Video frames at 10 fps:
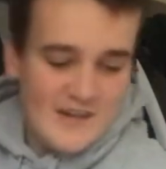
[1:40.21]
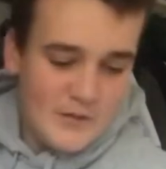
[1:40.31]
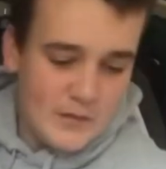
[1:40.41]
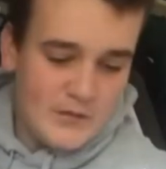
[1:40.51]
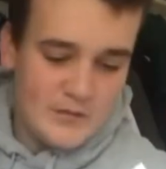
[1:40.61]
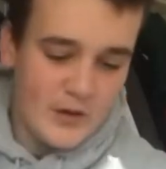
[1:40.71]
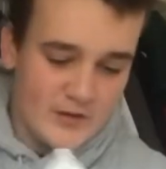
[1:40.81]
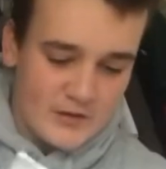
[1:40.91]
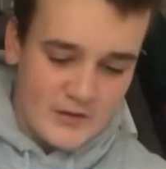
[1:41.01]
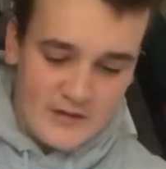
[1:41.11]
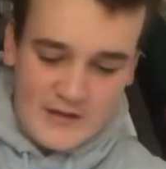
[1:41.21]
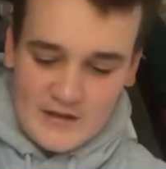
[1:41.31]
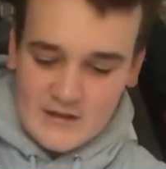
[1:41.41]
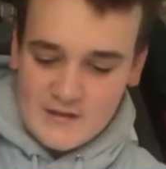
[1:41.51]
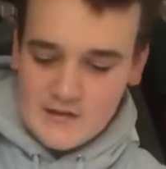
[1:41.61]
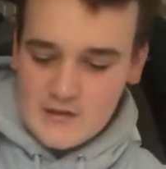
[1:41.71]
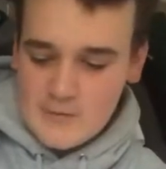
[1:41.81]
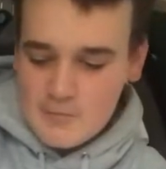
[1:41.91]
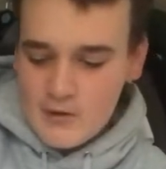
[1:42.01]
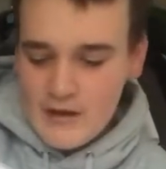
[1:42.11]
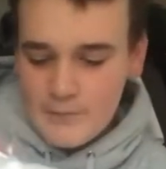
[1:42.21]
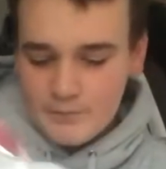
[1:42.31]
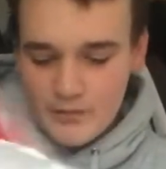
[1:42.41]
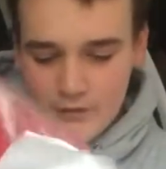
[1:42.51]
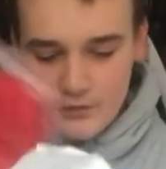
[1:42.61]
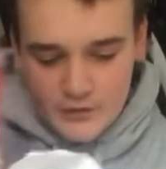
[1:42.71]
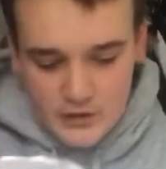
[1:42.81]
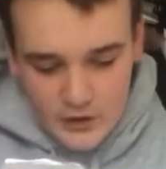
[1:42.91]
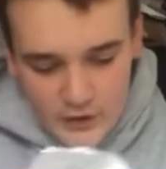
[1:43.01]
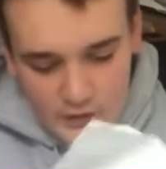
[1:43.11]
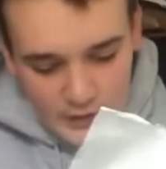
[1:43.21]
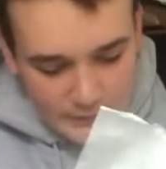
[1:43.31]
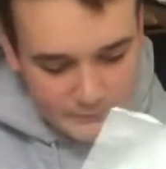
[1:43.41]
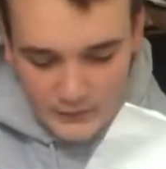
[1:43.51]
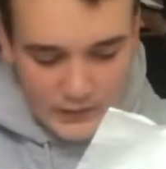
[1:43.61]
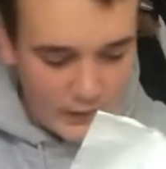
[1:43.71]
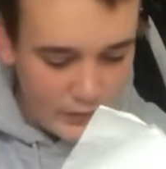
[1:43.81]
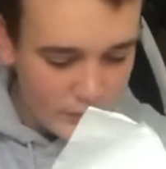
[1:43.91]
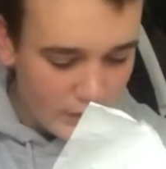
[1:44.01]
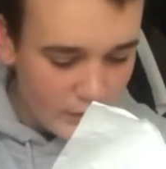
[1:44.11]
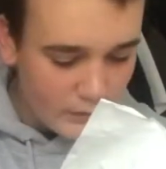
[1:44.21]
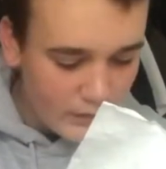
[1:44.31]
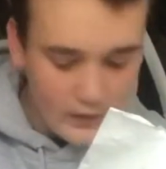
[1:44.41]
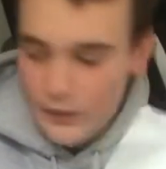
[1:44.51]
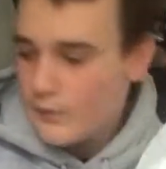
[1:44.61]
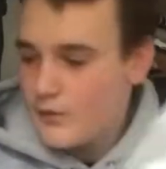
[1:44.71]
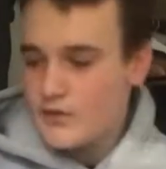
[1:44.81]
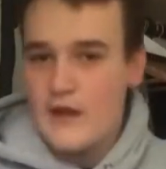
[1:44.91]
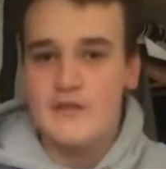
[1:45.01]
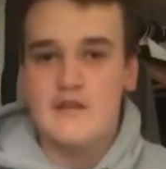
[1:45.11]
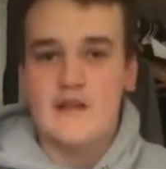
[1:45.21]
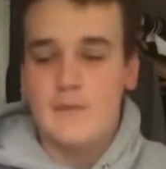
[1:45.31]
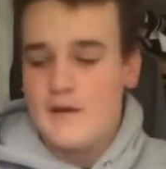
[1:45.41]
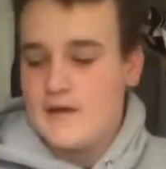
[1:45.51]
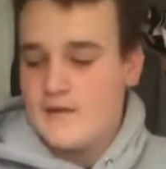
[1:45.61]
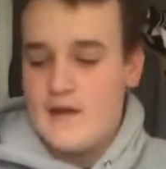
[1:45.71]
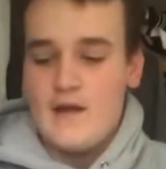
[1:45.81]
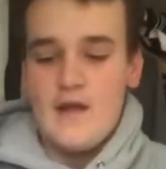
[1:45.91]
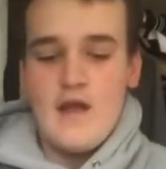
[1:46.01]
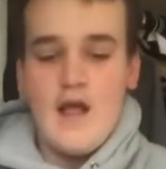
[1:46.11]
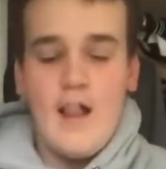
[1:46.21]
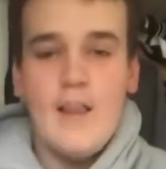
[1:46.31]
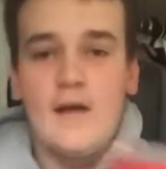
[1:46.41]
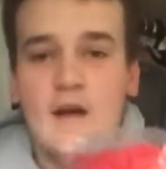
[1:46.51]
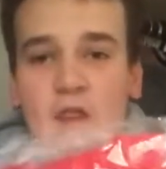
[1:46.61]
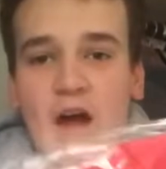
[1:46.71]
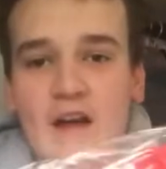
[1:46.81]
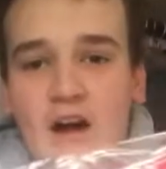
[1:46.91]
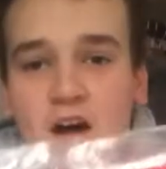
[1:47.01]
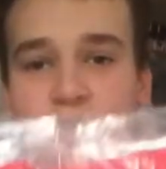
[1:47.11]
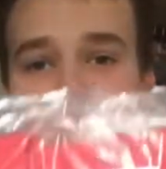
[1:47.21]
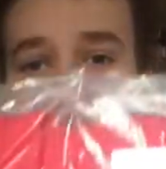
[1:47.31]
We have got the Supreme Futura logo. Oh, we also have a sticker back in there. Look at that, guys.